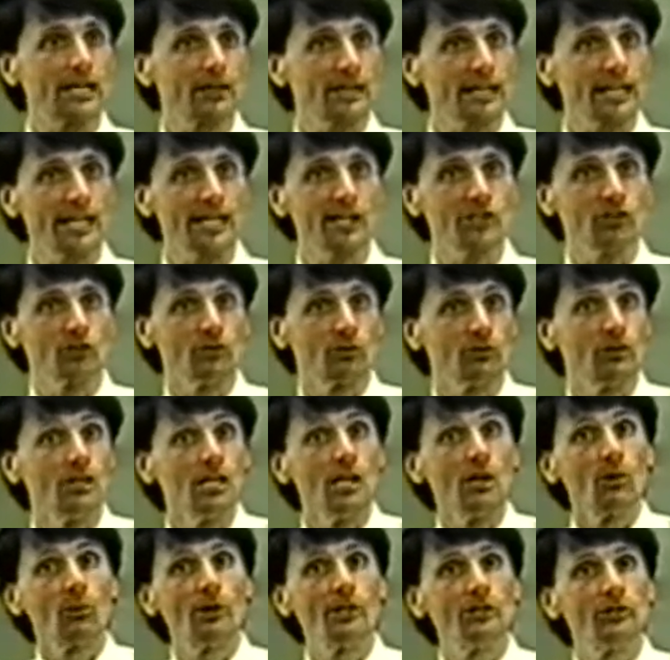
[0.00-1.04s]
Now, can you?
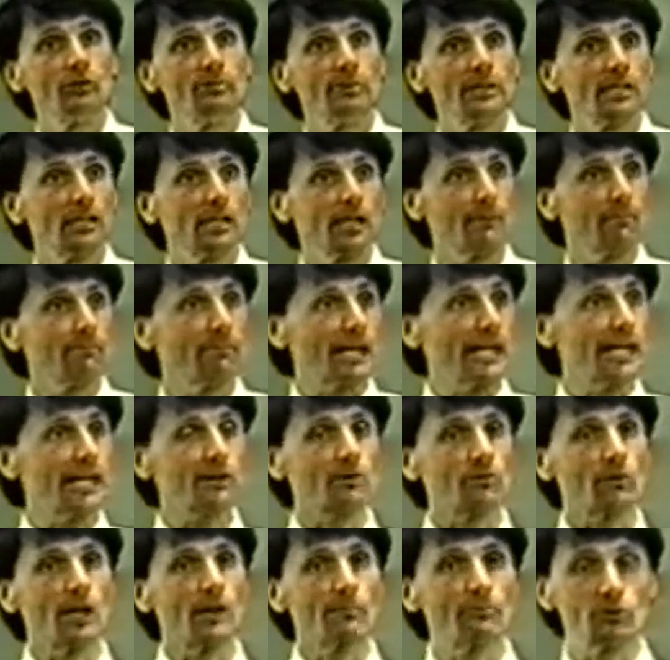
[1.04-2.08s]
When you become
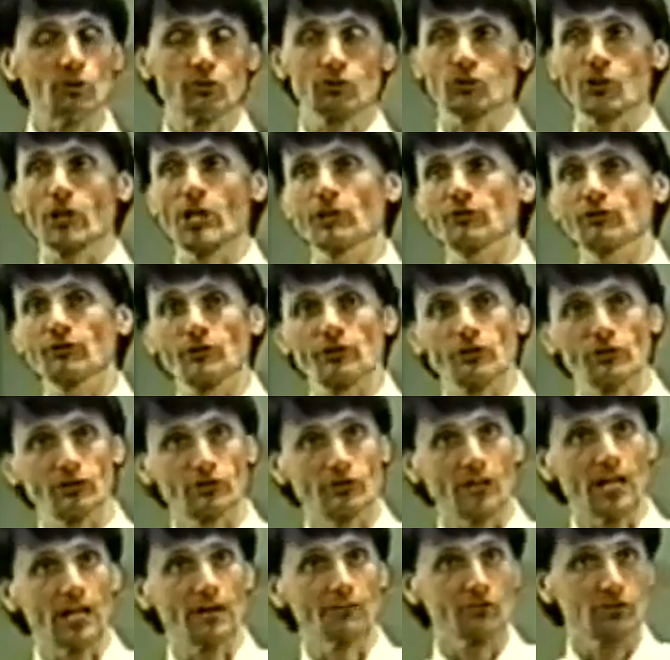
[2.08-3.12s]
bankrupt, you transfer your
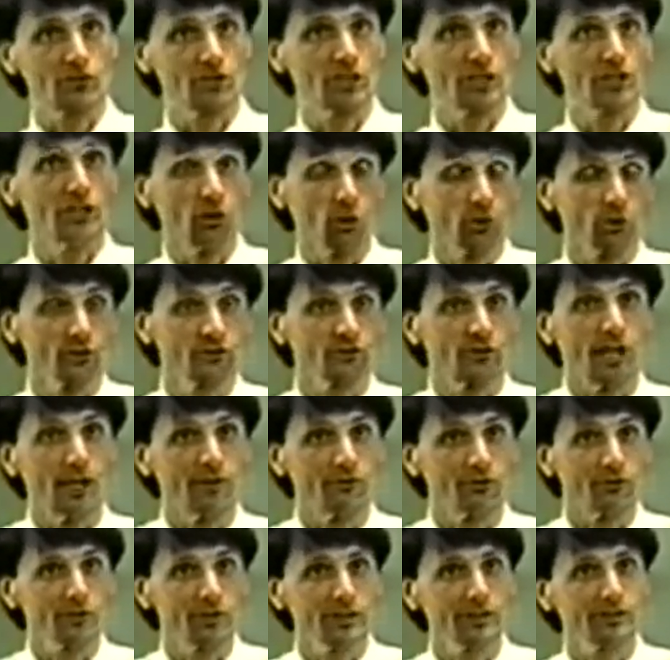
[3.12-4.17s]
sovereignty, your
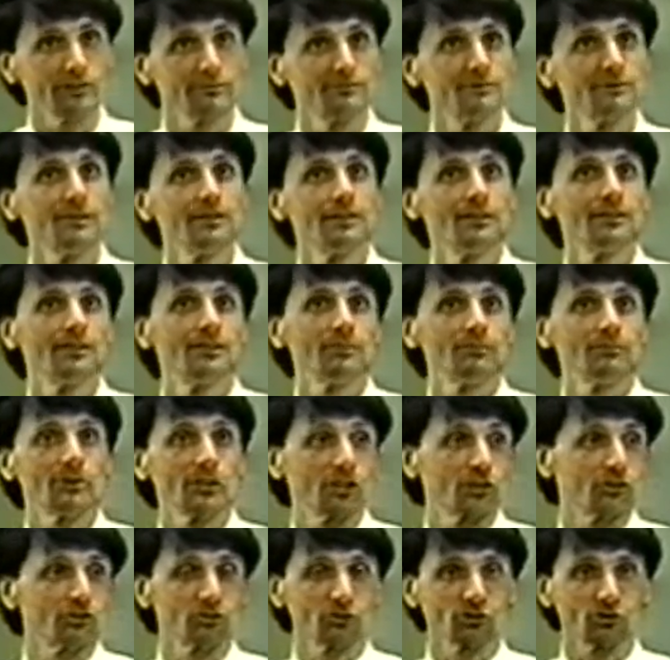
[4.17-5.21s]
sovereignty,
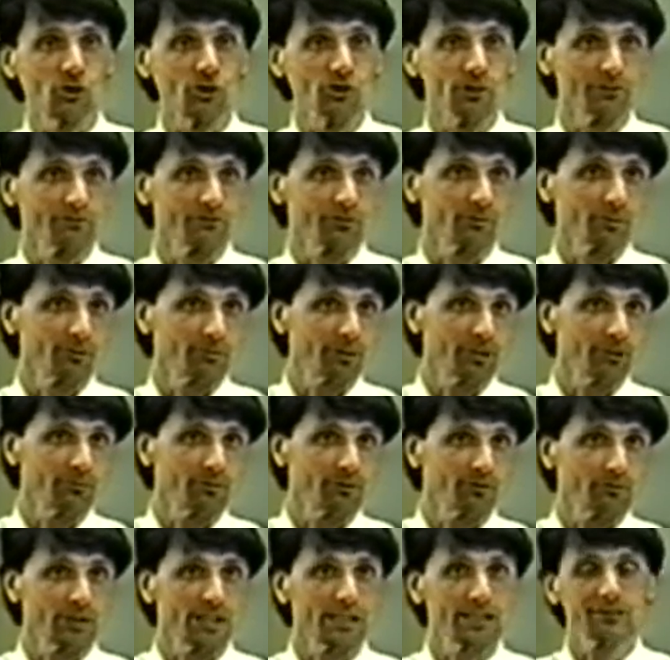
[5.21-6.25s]
because you stole it from the
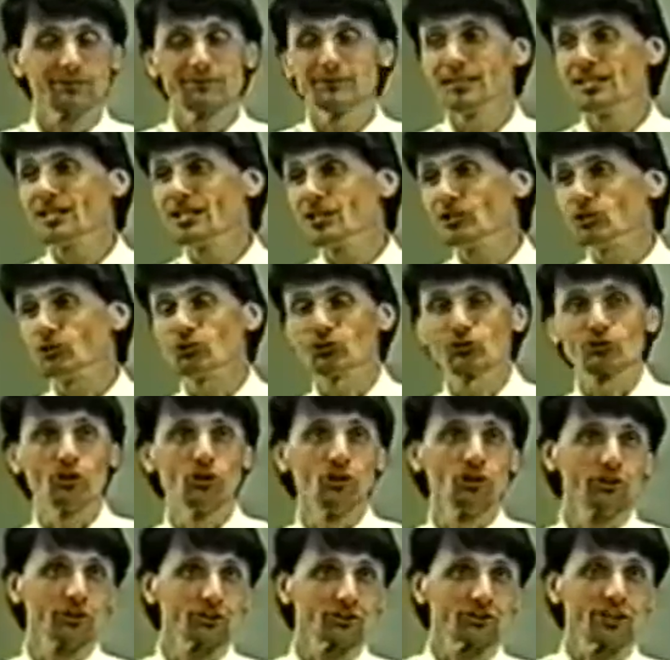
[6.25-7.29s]
people, right? You
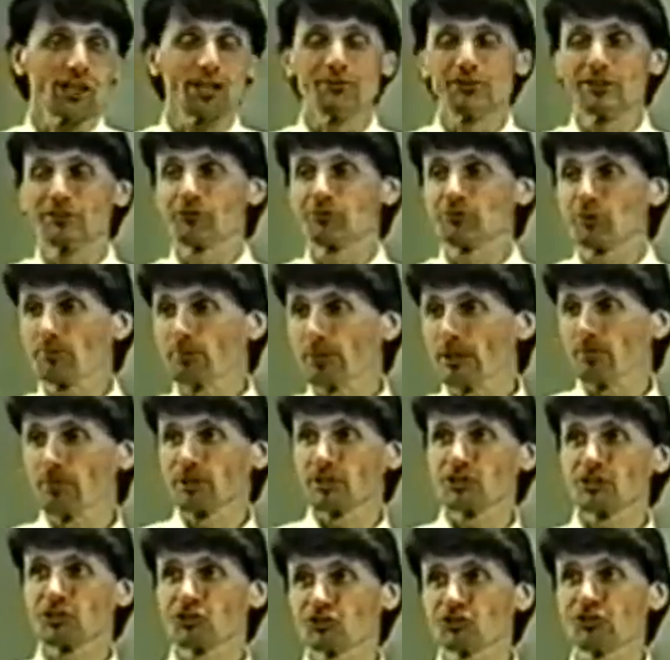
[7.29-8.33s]
stole your sovereignty from the
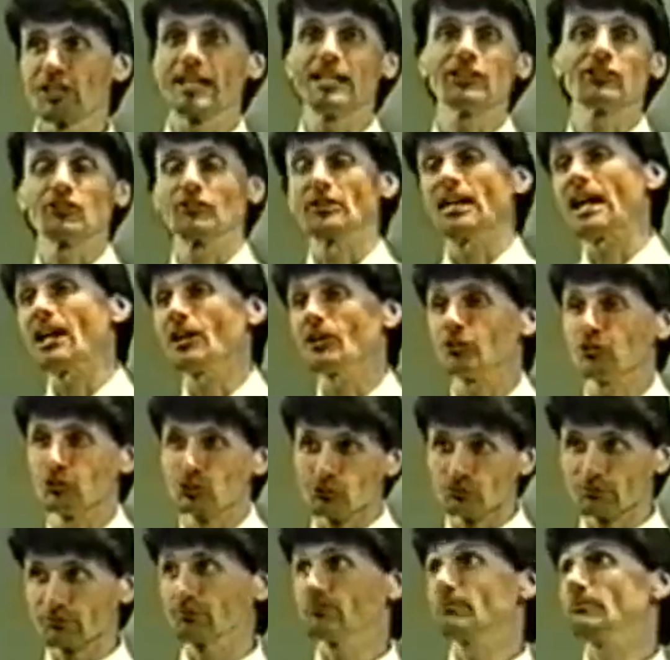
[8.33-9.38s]
people in the states, and now
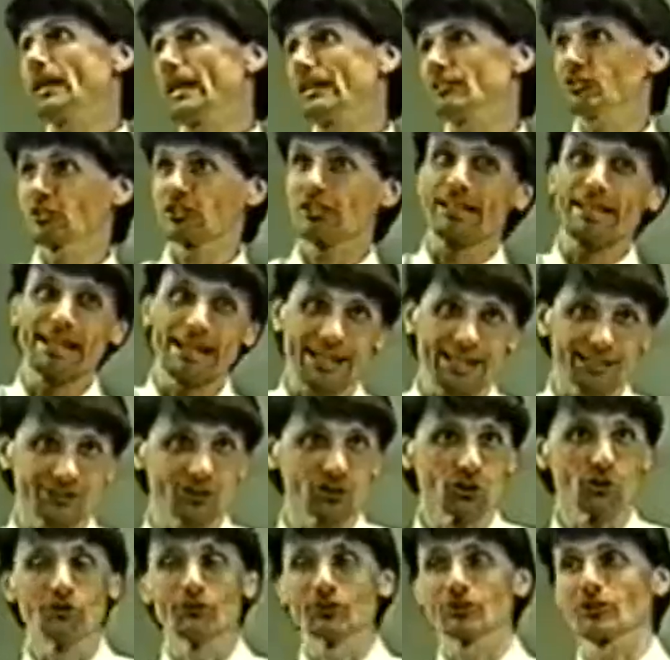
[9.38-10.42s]
you basically
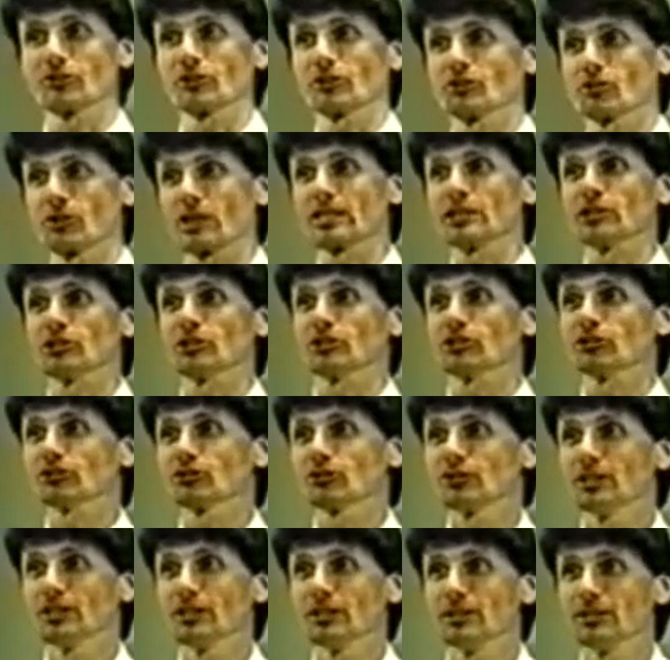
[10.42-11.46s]
hand it over to the
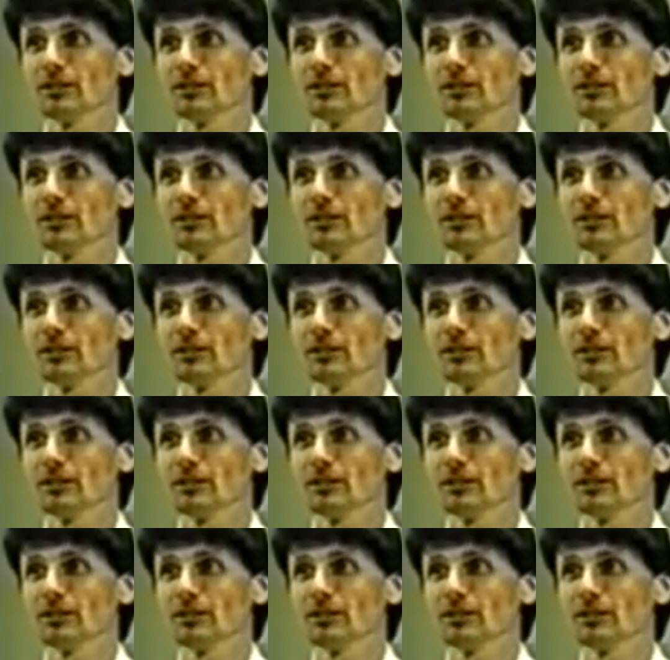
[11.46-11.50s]
creditors